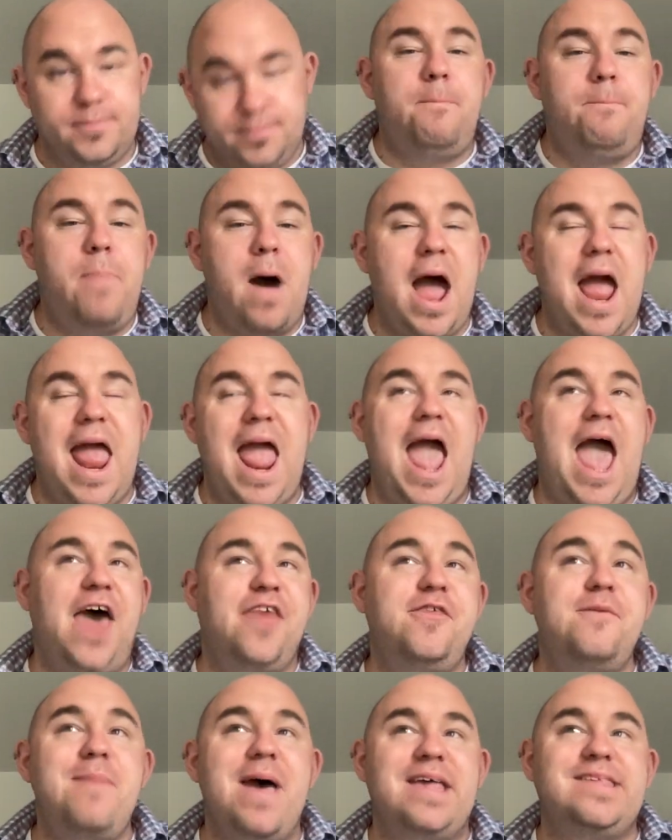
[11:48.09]
But
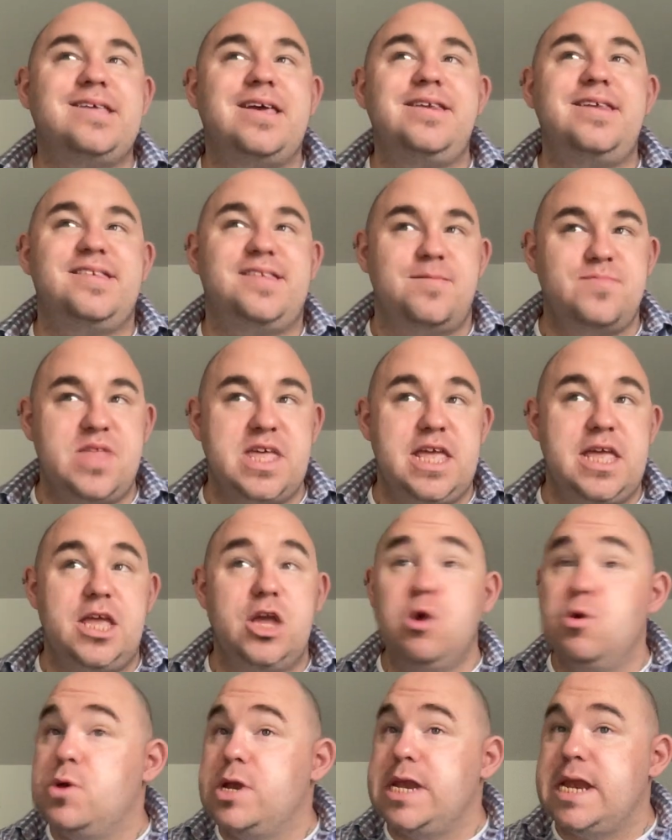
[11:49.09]
Athabasca did something
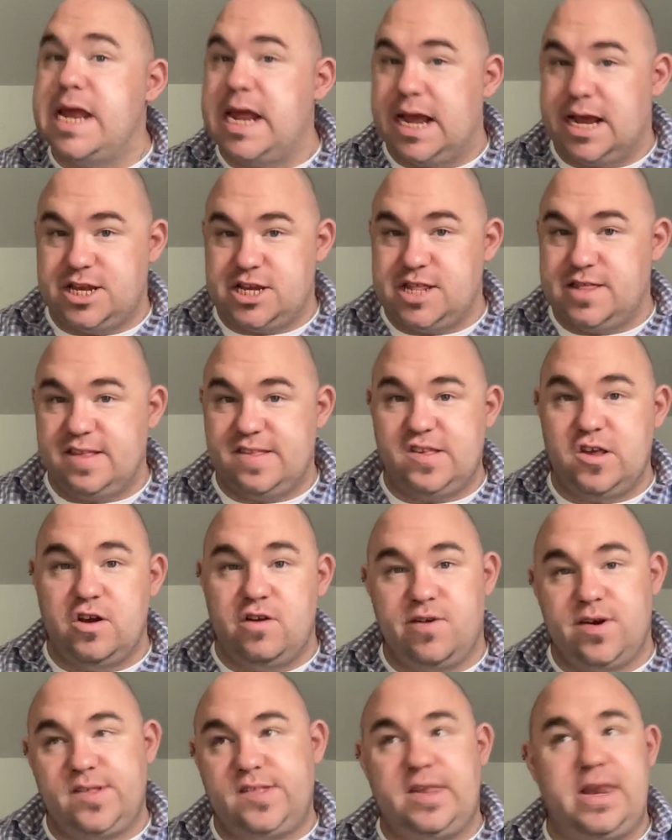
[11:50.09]
unique to this
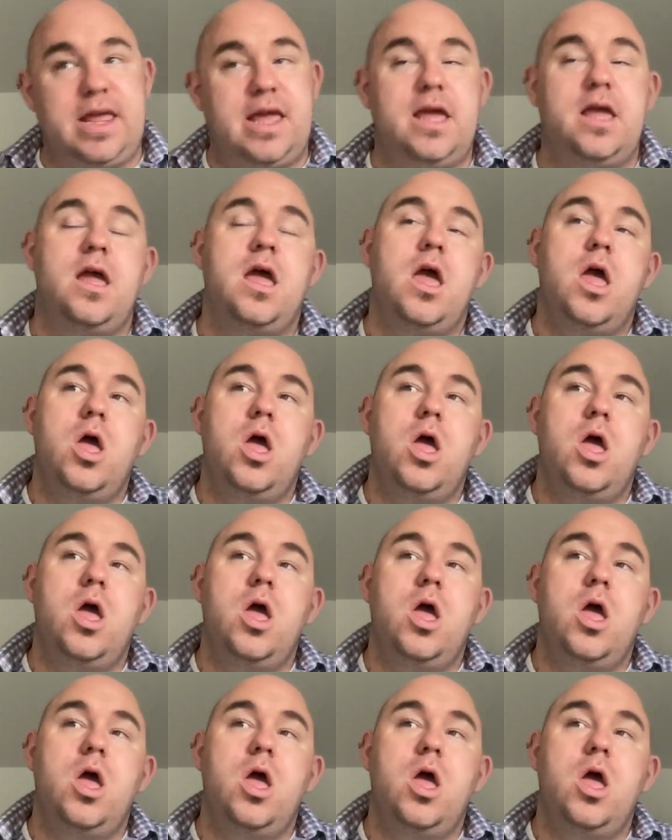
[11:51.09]
university,